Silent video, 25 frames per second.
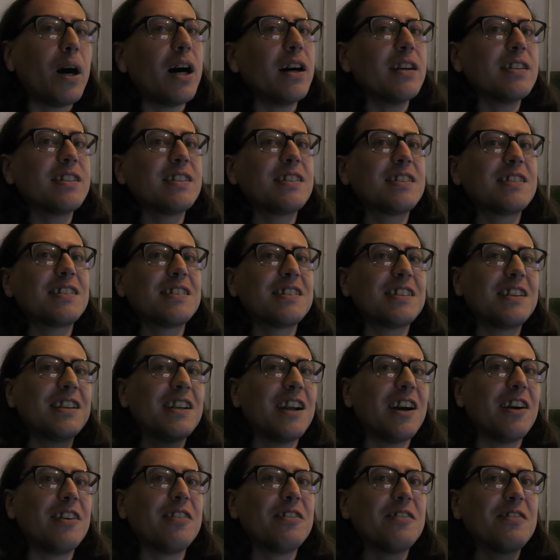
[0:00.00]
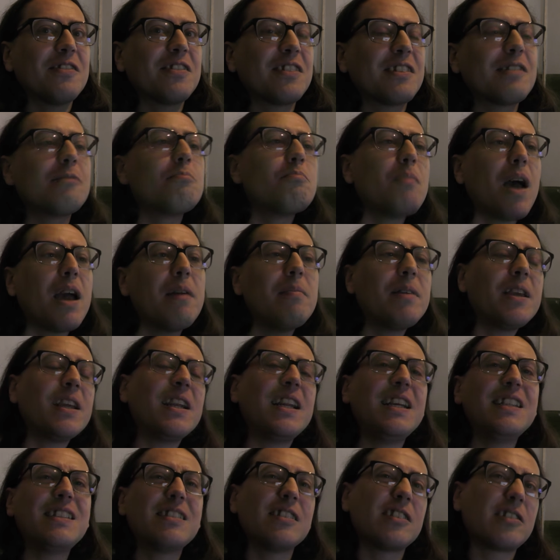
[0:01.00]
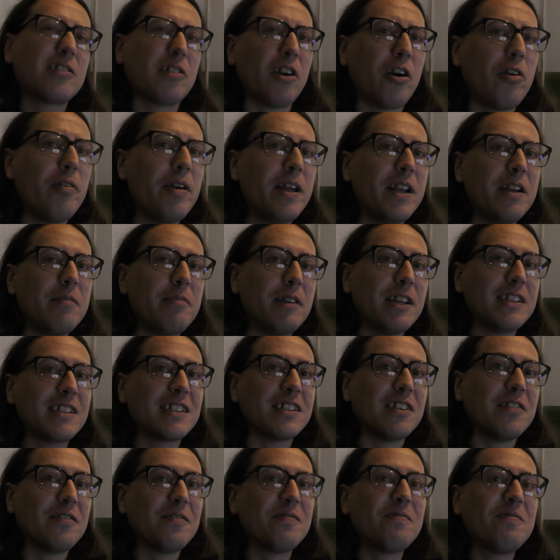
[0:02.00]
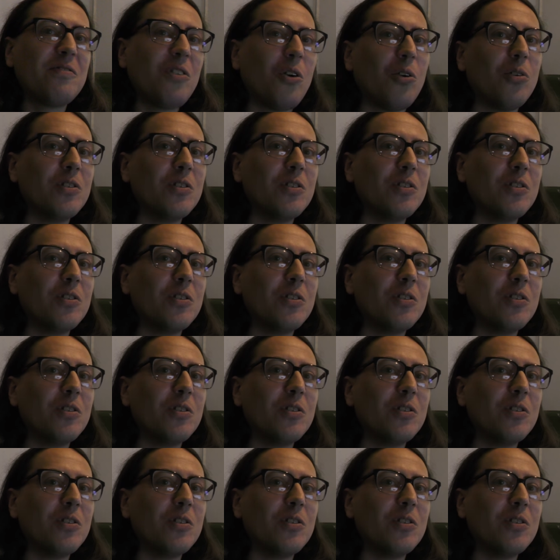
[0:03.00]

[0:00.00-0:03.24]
But, you know, maybe you need to throw in a bit of